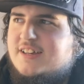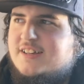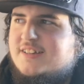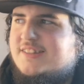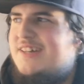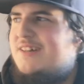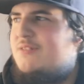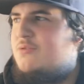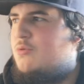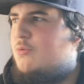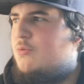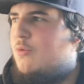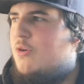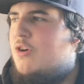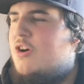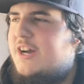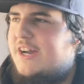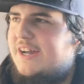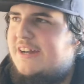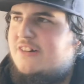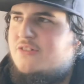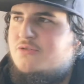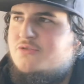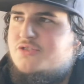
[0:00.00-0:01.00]
That will work
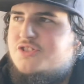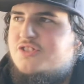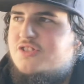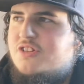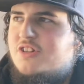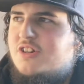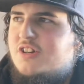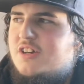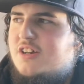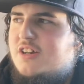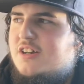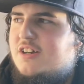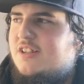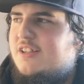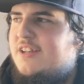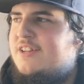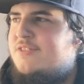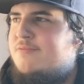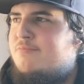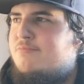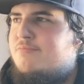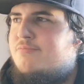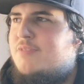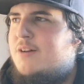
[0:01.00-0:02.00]
out.
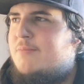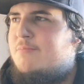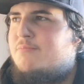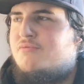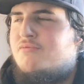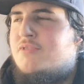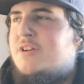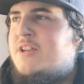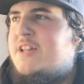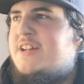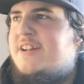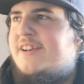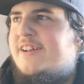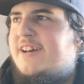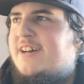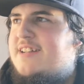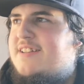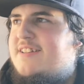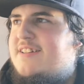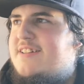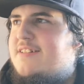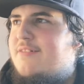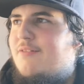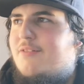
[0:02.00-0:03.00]
That's a brilliant
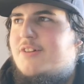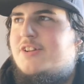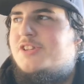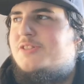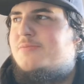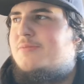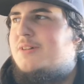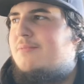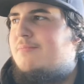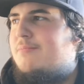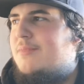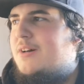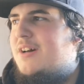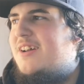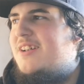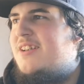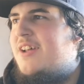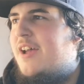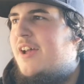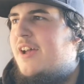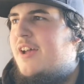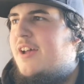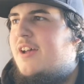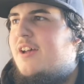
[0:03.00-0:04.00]
idea, Vince McMahon.
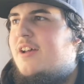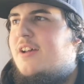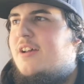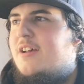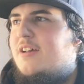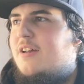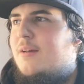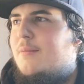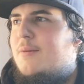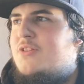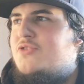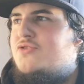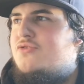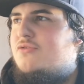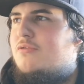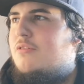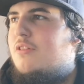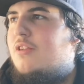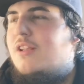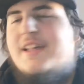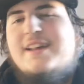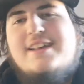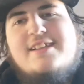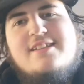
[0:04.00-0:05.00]
You might as well
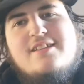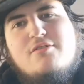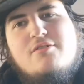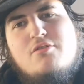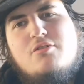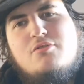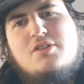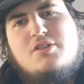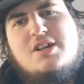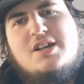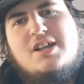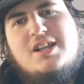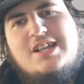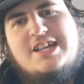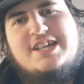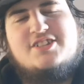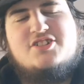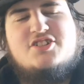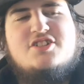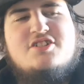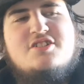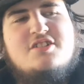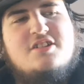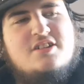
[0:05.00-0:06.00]
lick their own
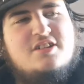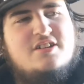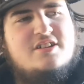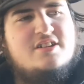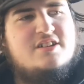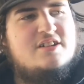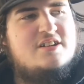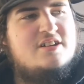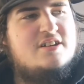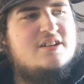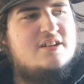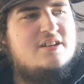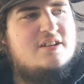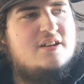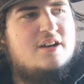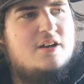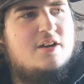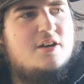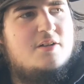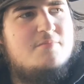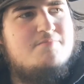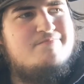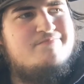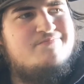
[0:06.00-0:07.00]
clit.
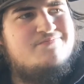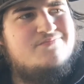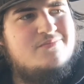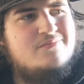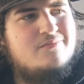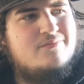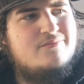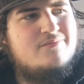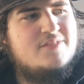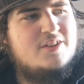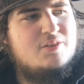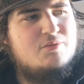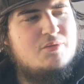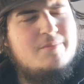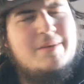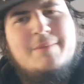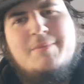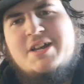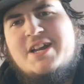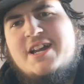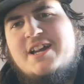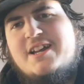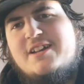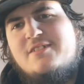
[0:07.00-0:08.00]
We might
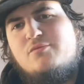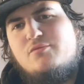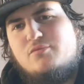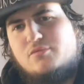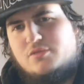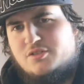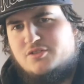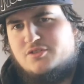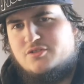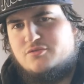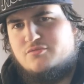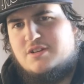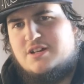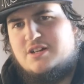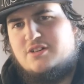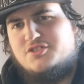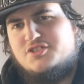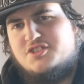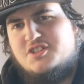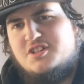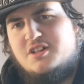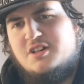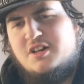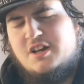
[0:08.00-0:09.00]
be getting Ronda
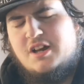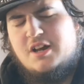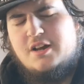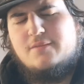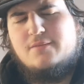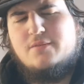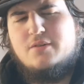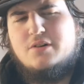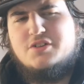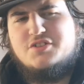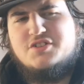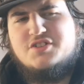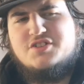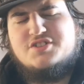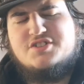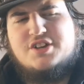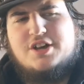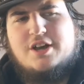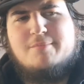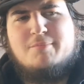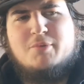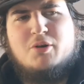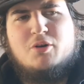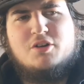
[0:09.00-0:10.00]
Rousey versus
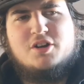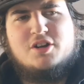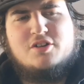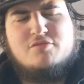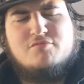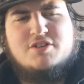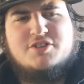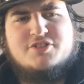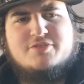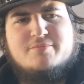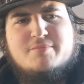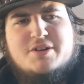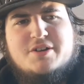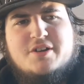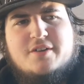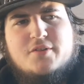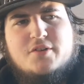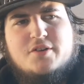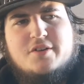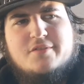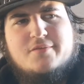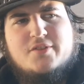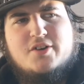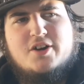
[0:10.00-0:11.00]
Cyborg at WrestleMania
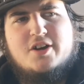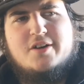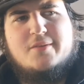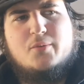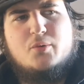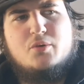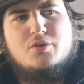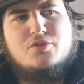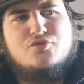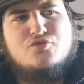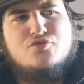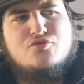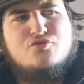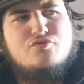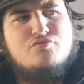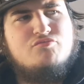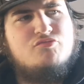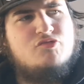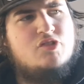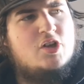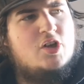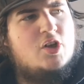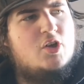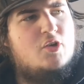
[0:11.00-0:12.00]
35, which
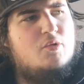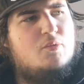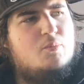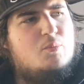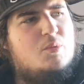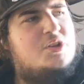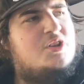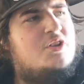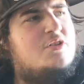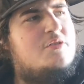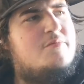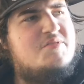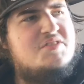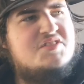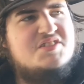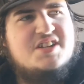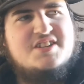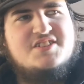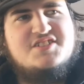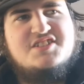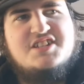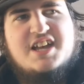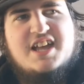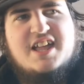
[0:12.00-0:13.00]

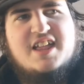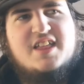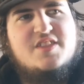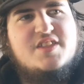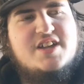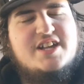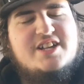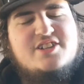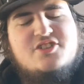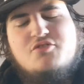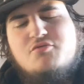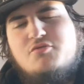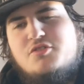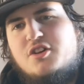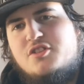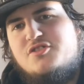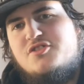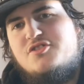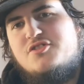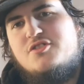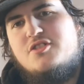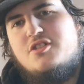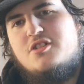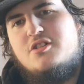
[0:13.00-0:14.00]
100% they do not
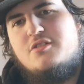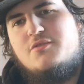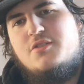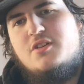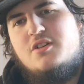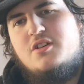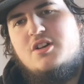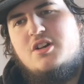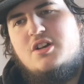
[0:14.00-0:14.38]
deserve.